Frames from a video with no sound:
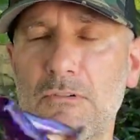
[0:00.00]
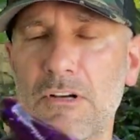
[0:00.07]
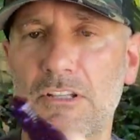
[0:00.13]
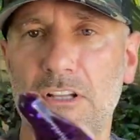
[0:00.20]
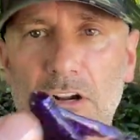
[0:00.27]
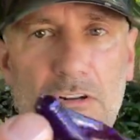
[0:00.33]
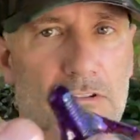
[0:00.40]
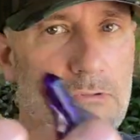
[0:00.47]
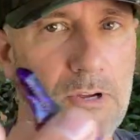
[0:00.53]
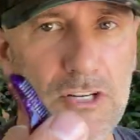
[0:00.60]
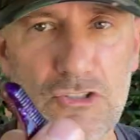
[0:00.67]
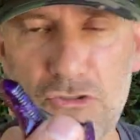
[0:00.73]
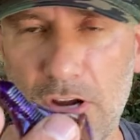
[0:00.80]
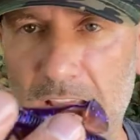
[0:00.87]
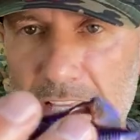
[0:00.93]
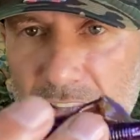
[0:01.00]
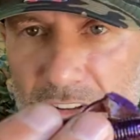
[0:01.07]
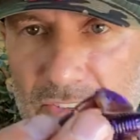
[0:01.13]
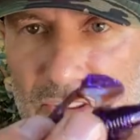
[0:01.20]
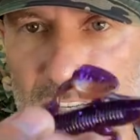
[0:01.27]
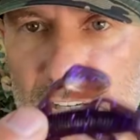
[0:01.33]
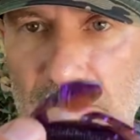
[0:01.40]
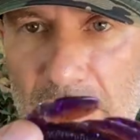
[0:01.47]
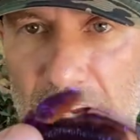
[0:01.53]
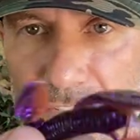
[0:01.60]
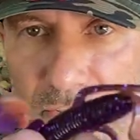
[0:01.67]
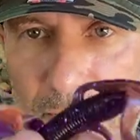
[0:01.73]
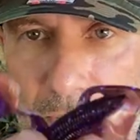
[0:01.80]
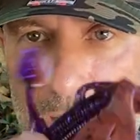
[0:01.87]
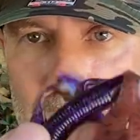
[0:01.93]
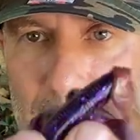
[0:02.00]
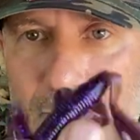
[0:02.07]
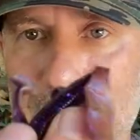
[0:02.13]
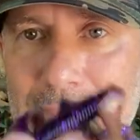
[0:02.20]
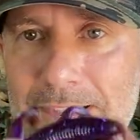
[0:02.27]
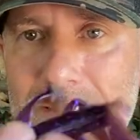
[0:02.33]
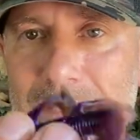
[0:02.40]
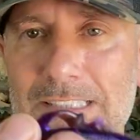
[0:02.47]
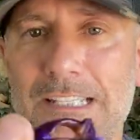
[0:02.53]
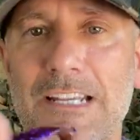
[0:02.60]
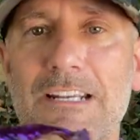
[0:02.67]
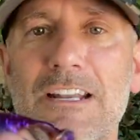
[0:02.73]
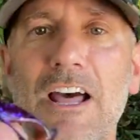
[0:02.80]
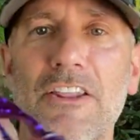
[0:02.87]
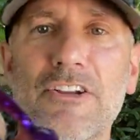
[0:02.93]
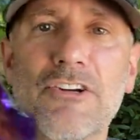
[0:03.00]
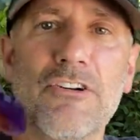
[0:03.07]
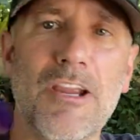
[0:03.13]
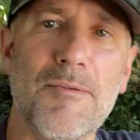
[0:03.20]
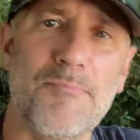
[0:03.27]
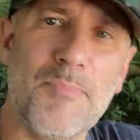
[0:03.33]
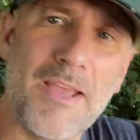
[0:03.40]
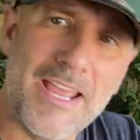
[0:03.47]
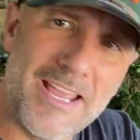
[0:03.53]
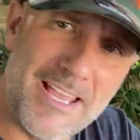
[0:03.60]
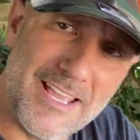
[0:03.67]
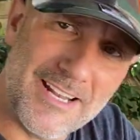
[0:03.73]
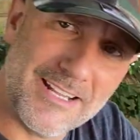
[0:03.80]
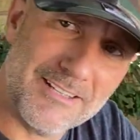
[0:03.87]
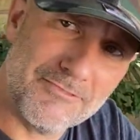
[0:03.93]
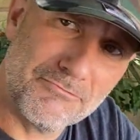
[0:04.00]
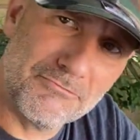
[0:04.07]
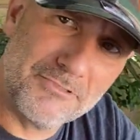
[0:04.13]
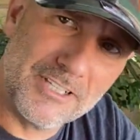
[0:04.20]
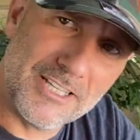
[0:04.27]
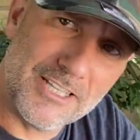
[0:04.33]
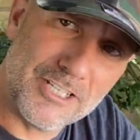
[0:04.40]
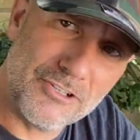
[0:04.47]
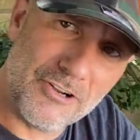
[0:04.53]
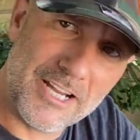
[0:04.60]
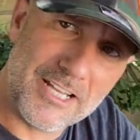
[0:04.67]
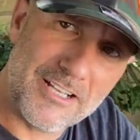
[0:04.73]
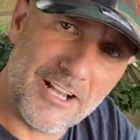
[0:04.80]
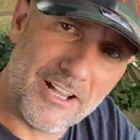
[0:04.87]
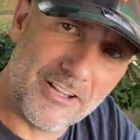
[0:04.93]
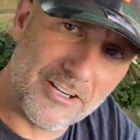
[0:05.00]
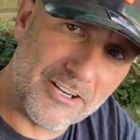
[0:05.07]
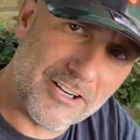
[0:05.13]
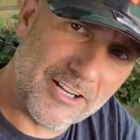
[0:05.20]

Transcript: want to drag this thing across the bottom, it's another great bait and a really great color.